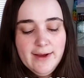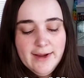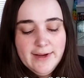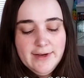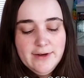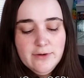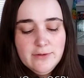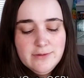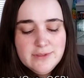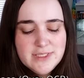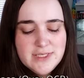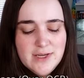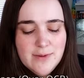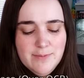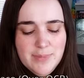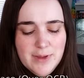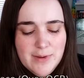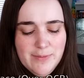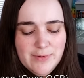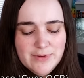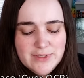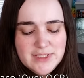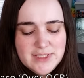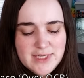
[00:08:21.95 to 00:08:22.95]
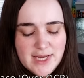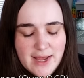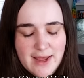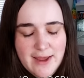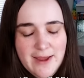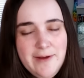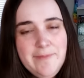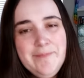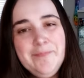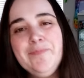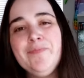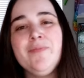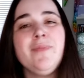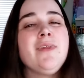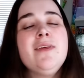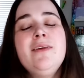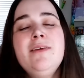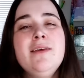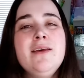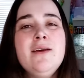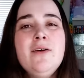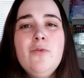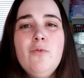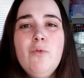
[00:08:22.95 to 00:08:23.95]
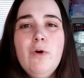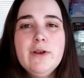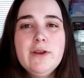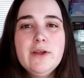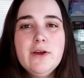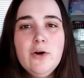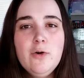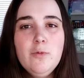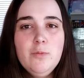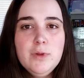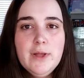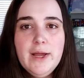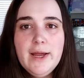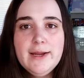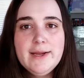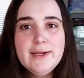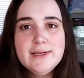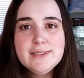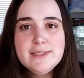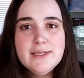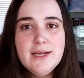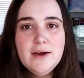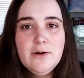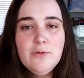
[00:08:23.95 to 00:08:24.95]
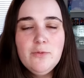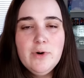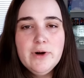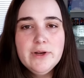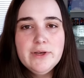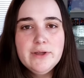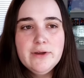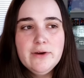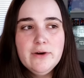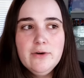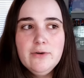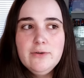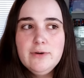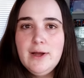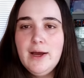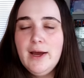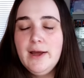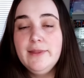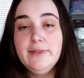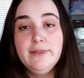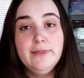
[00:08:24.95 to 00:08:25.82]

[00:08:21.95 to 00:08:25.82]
I know some people say one coat black is not one coat.